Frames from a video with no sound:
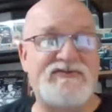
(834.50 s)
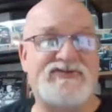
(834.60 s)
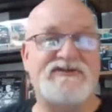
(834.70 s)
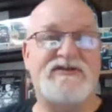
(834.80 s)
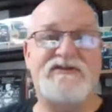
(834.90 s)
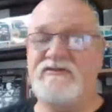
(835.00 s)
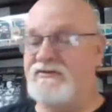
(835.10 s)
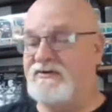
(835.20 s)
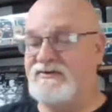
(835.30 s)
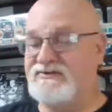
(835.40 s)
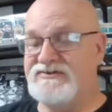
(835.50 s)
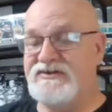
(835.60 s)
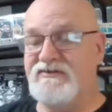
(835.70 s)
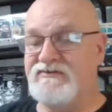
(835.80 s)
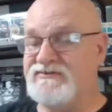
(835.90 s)
just killer
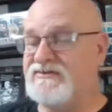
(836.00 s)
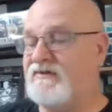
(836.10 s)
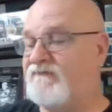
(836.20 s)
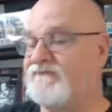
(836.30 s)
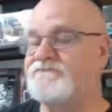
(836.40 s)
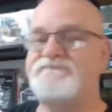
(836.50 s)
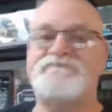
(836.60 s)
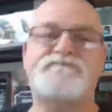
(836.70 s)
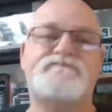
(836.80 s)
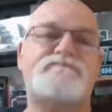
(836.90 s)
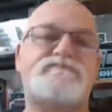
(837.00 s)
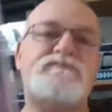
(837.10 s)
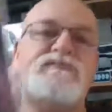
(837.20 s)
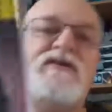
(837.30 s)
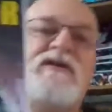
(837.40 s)
stuff.
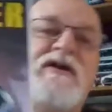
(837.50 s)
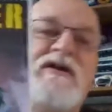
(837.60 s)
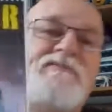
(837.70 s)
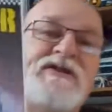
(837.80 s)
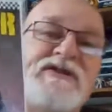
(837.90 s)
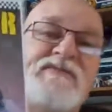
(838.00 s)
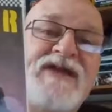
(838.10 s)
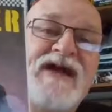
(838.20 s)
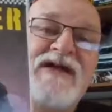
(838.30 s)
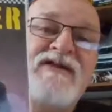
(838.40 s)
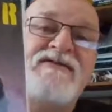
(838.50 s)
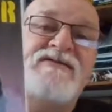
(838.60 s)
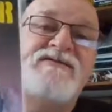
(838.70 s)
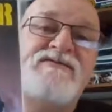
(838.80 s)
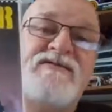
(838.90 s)
Picked up
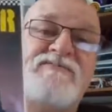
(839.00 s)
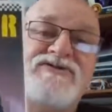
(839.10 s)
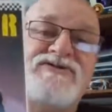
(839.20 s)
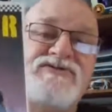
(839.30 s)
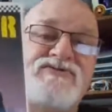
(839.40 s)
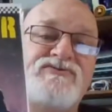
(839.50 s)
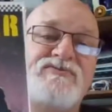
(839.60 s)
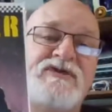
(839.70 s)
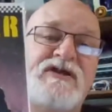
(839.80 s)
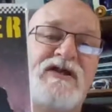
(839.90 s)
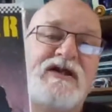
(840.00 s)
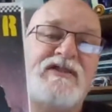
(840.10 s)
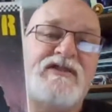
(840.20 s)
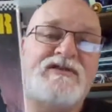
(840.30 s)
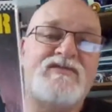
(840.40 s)
Geiger number 2.
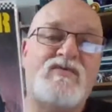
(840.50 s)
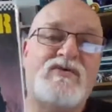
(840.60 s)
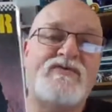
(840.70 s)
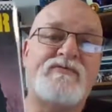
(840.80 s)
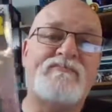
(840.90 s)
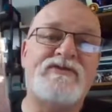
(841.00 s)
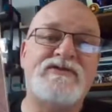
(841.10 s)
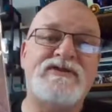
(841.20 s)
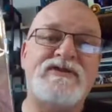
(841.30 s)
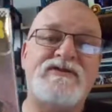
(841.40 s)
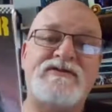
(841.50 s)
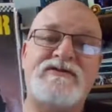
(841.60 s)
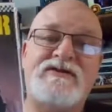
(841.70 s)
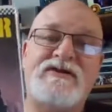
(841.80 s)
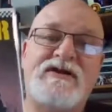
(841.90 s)
I like the world they're building
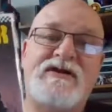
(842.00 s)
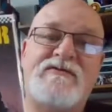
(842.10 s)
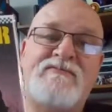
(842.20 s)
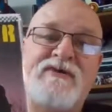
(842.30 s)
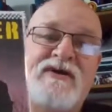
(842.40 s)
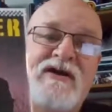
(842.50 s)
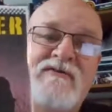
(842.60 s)
here. I'm